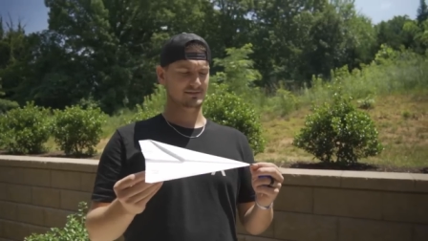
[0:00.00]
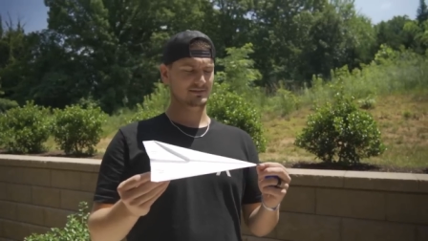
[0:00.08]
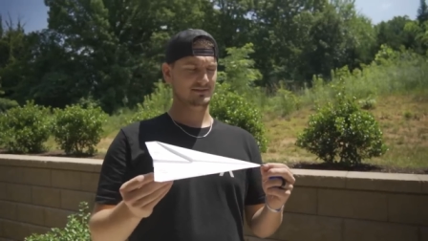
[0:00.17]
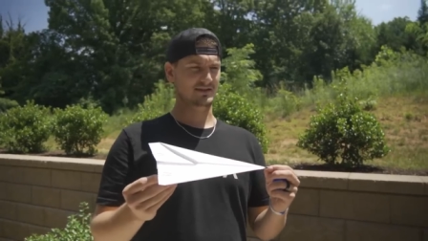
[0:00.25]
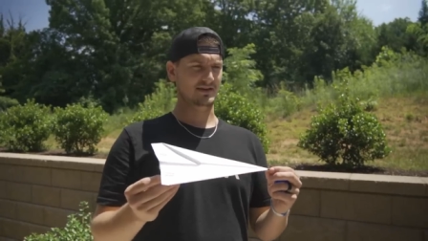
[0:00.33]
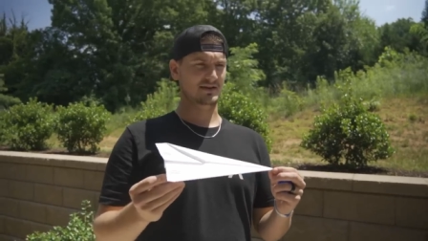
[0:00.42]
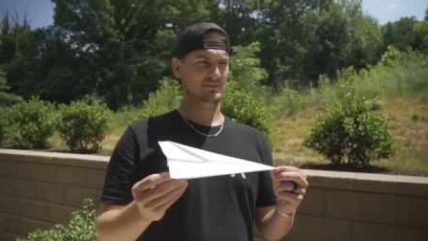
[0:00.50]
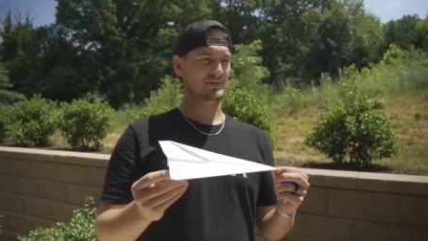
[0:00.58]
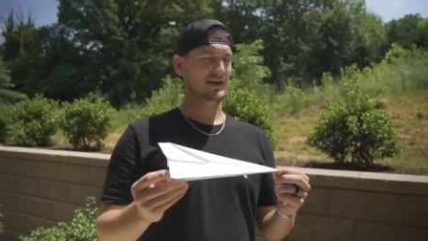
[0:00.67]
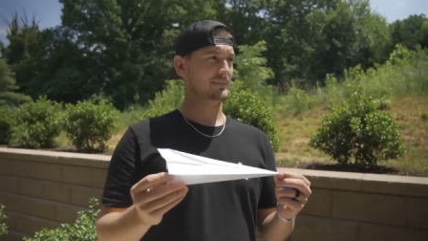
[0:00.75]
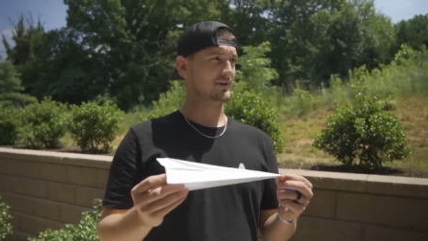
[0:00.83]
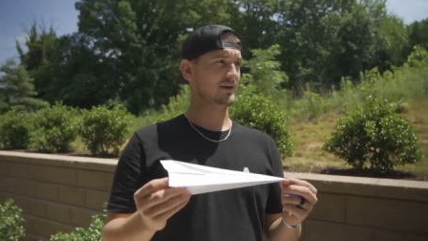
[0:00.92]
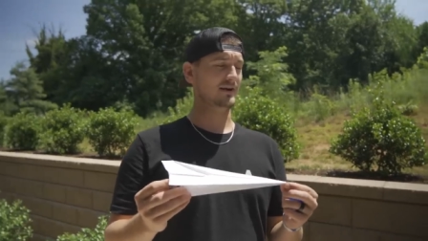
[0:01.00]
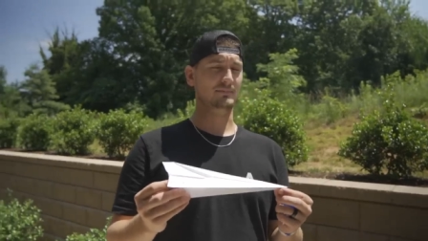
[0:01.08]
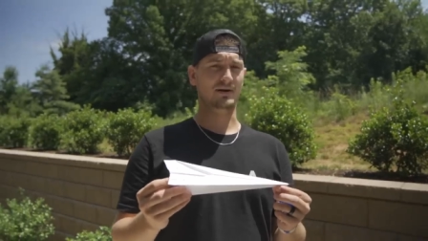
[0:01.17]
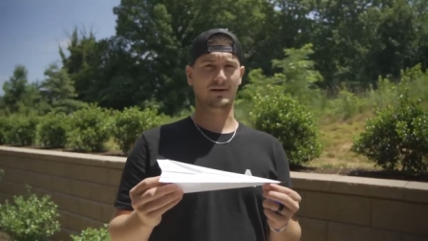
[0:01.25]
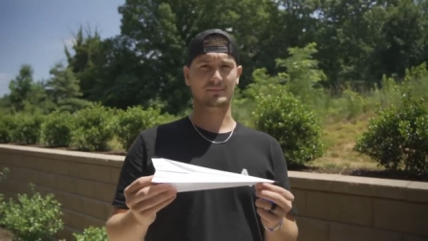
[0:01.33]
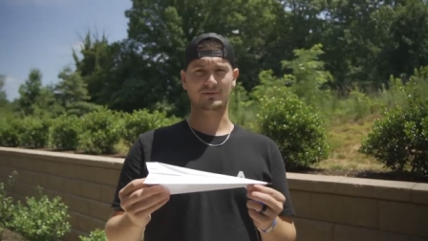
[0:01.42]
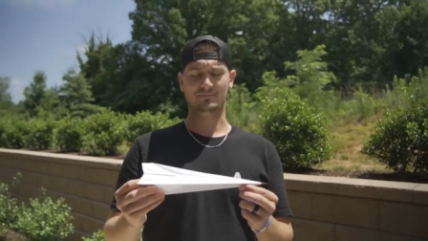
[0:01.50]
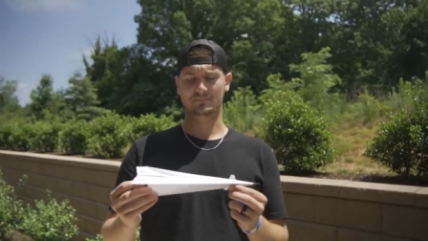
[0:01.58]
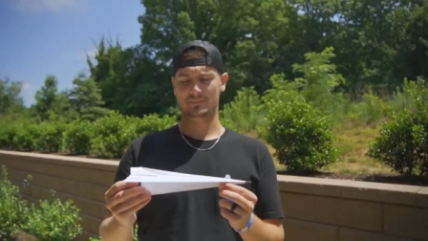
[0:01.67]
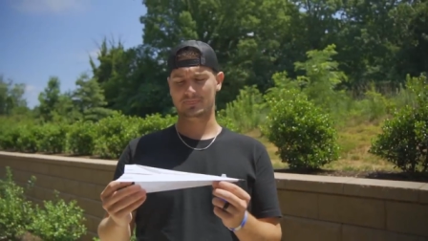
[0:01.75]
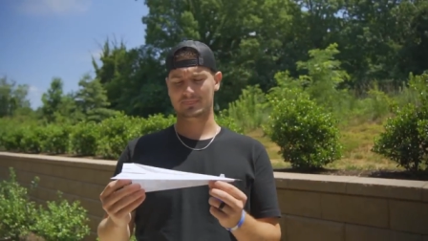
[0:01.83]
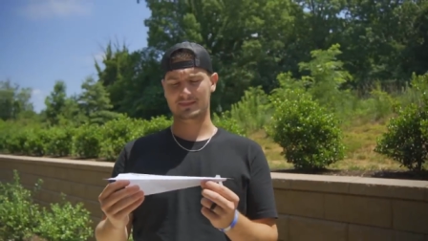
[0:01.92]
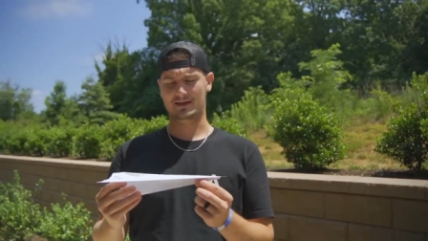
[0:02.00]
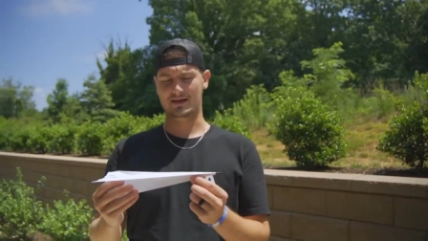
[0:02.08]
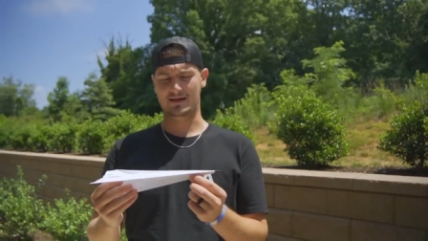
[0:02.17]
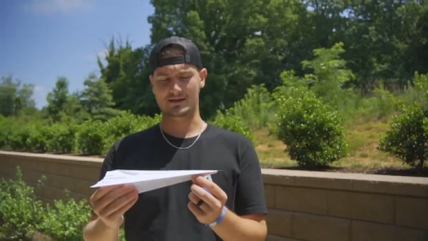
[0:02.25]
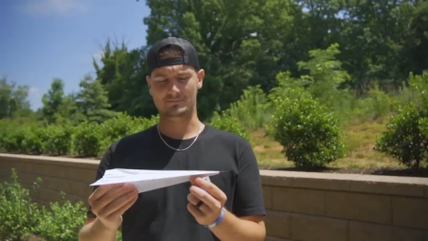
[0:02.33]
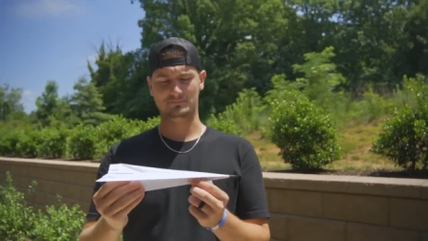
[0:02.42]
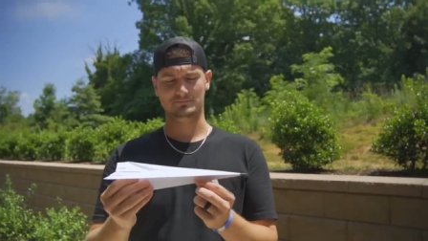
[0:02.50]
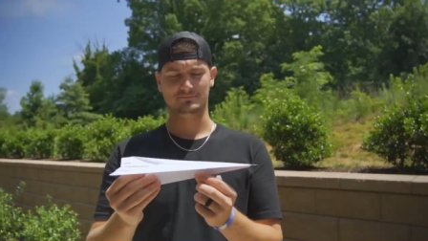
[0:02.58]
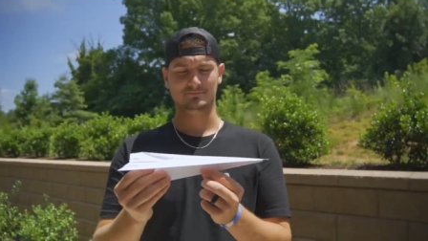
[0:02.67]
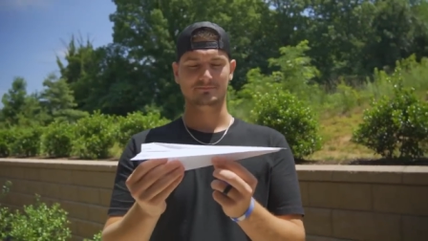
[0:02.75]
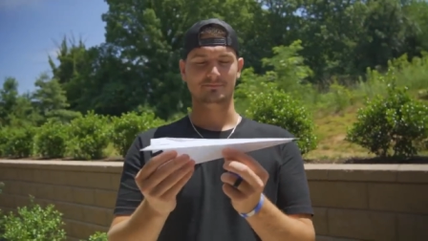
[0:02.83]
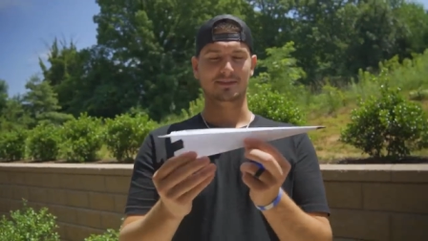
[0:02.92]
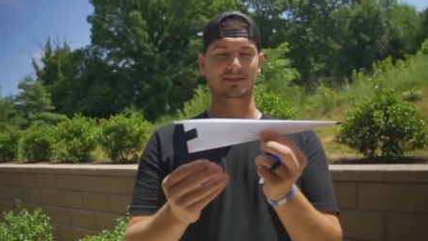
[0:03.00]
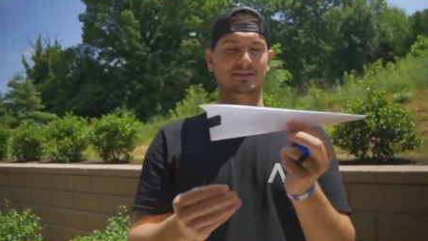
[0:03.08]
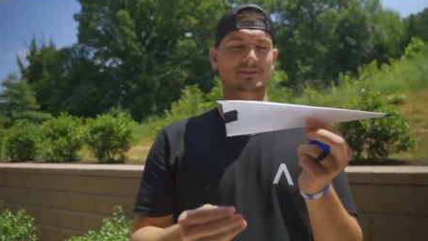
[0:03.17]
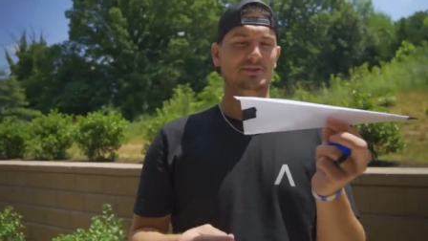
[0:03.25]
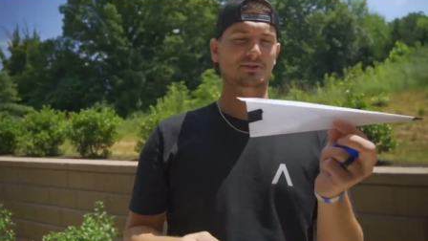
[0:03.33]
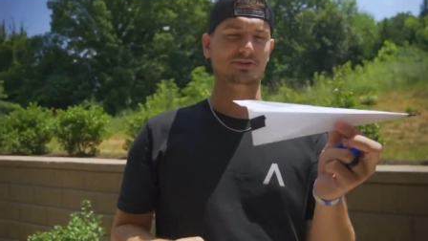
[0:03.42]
the paper cut bomber. Um, so